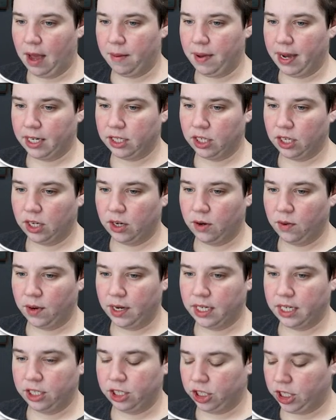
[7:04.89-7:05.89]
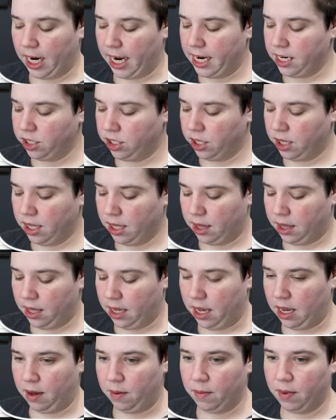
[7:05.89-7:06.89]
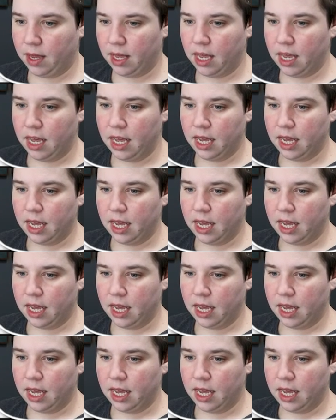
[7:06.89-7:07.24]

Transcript: I'm actually going to change the theme